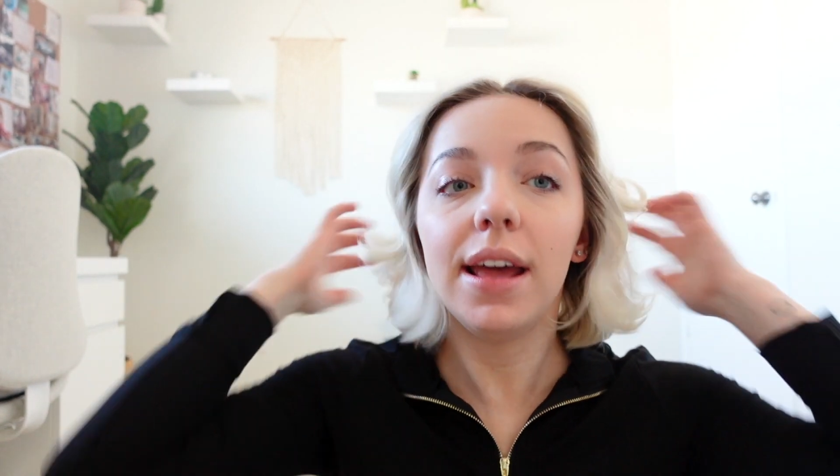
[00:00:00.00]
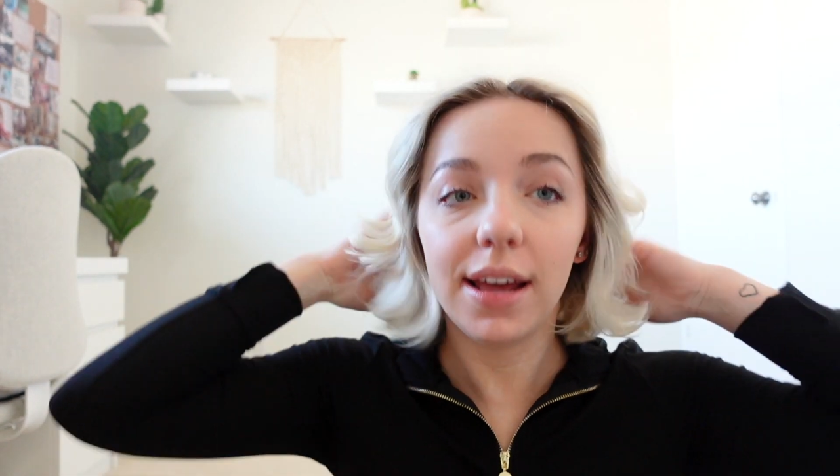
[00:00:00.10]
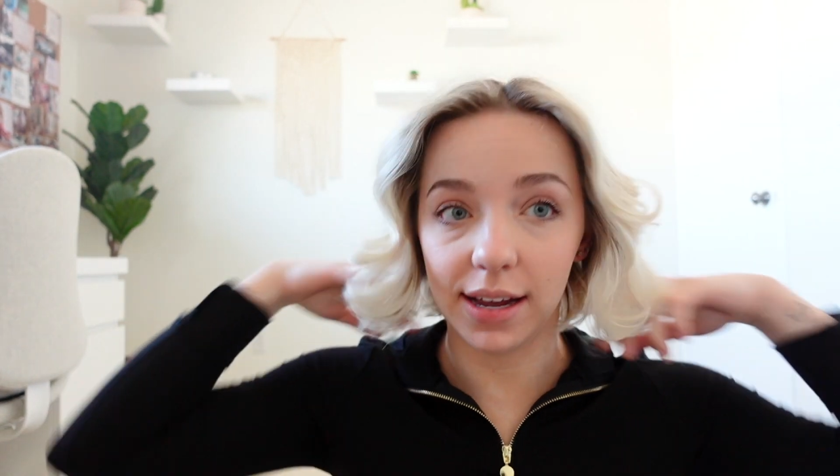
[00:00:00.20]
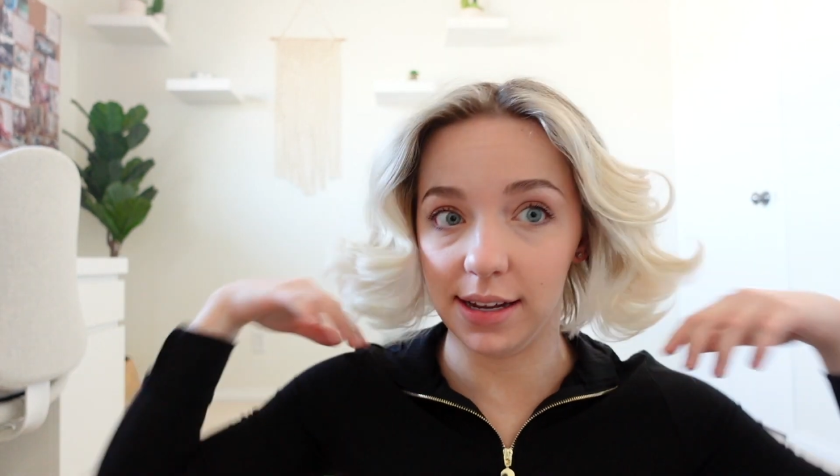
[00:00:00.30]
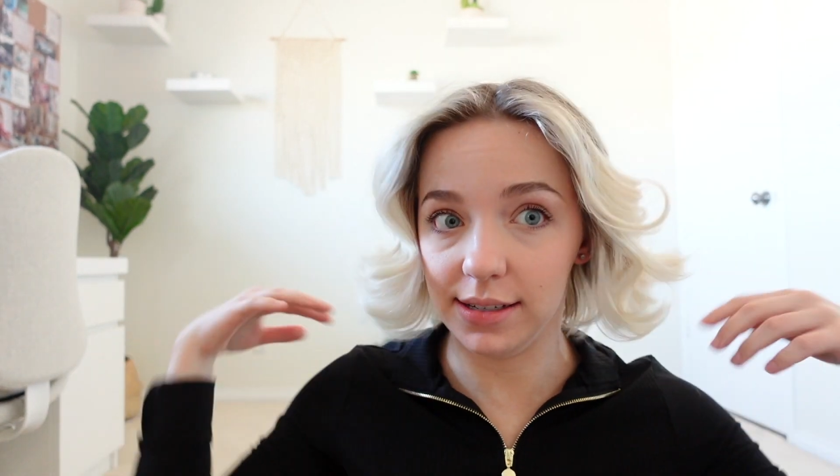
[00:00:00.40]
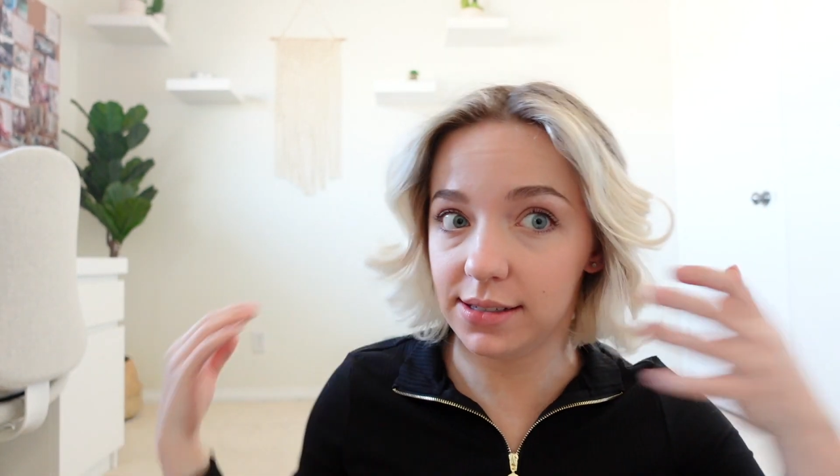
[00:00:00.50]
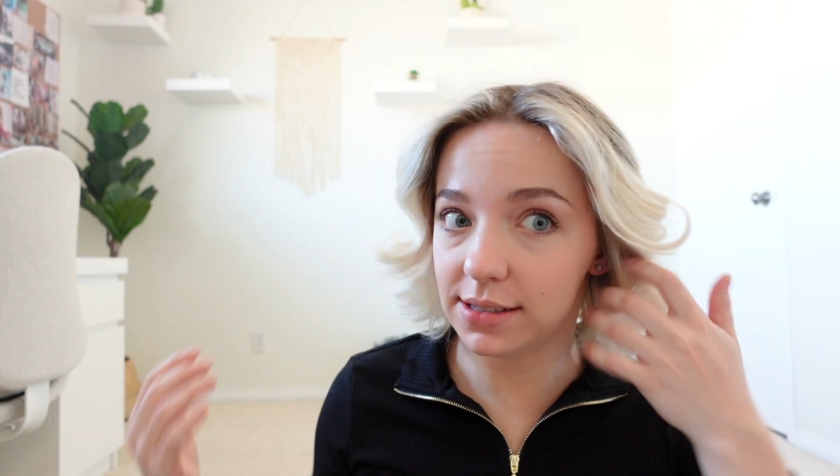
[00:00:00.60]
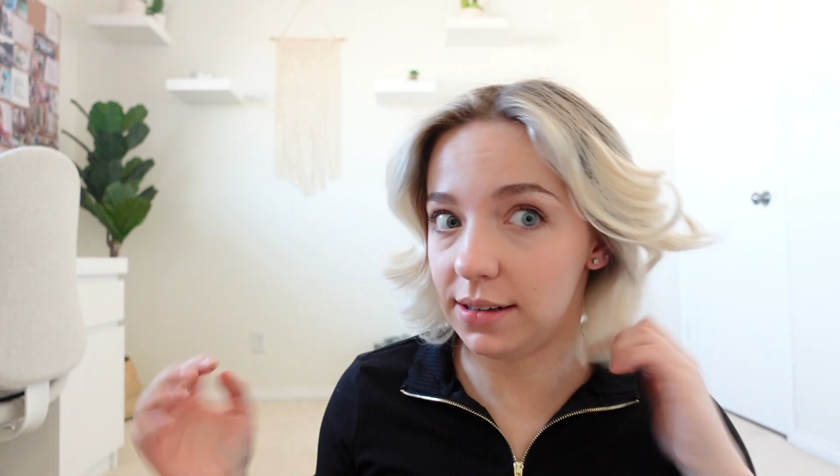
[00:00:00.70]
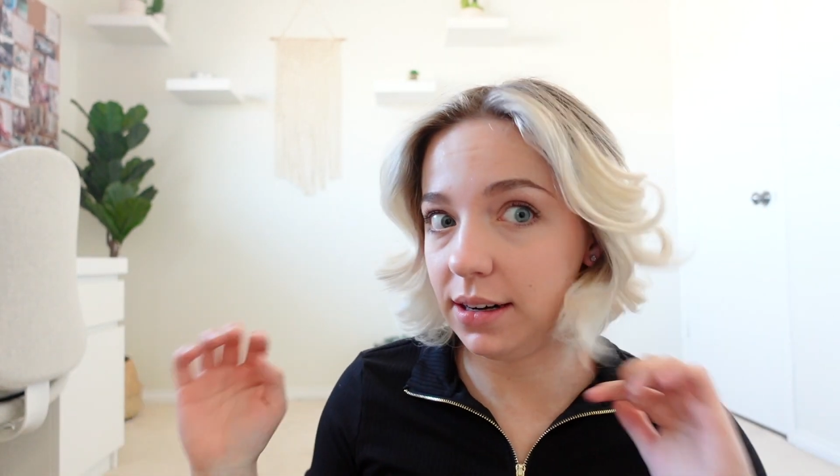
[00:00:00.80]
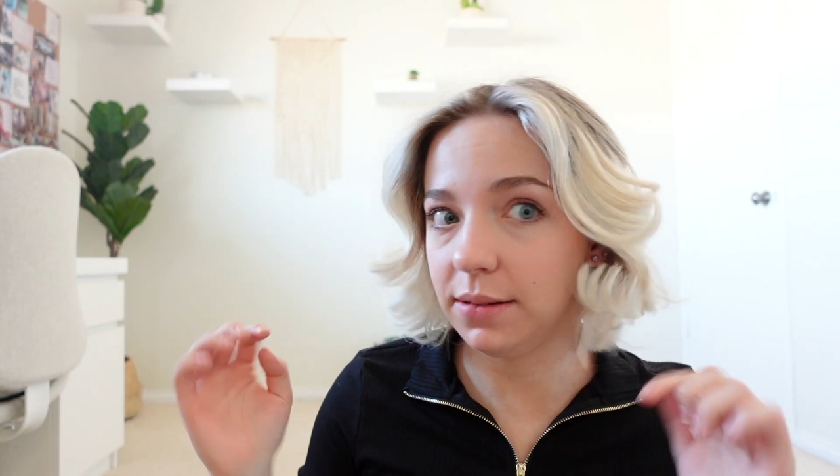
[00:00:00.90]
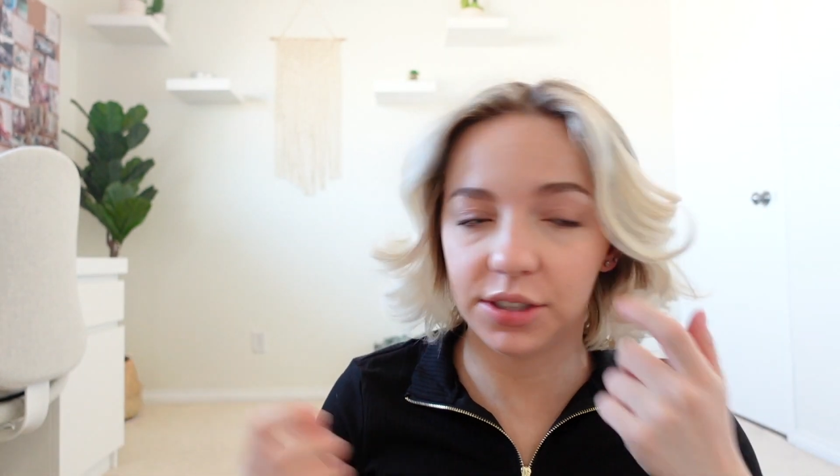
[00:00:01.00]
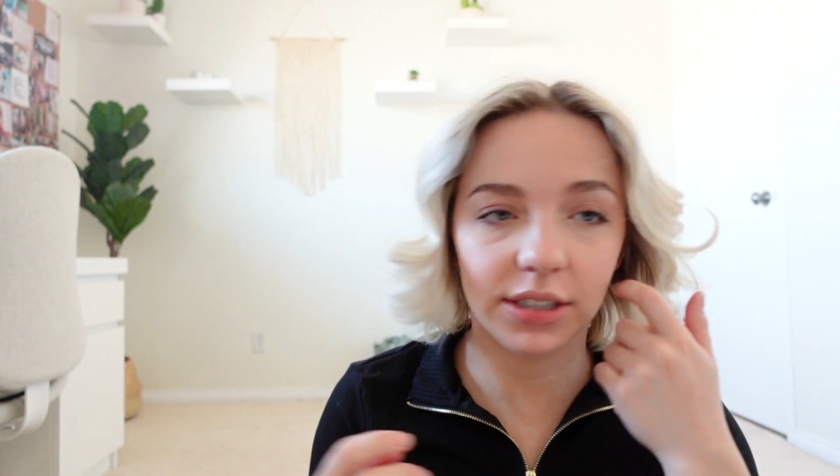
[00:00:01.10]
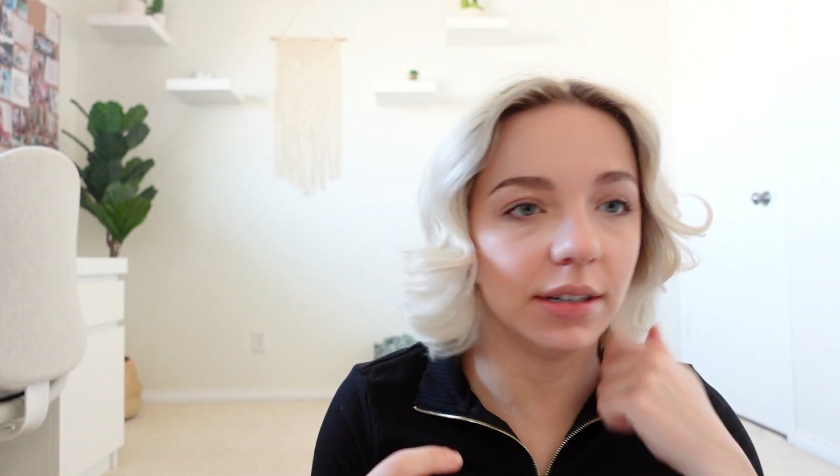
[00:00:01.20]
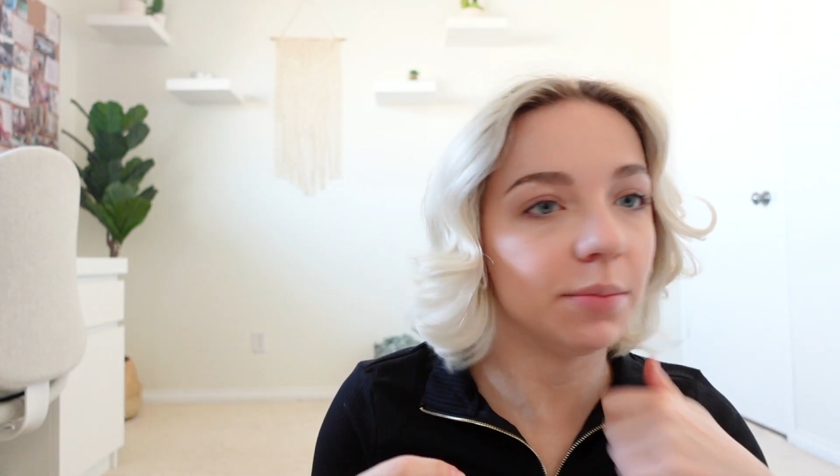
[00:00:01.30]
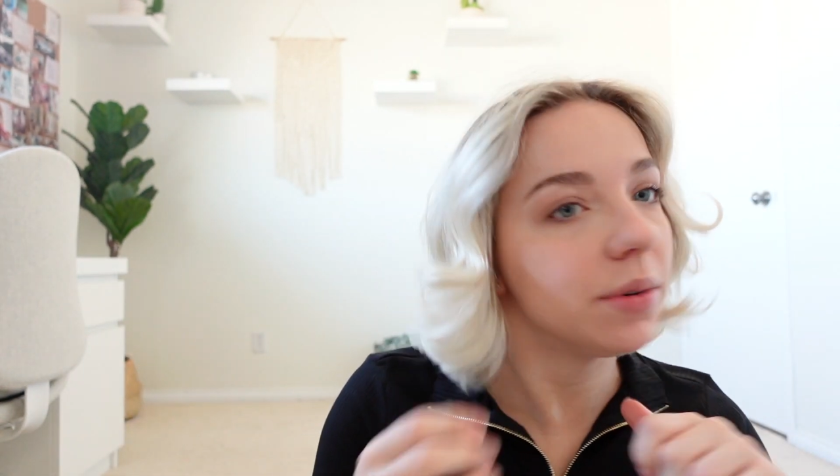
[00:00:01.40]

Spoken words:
is, I'm just gonna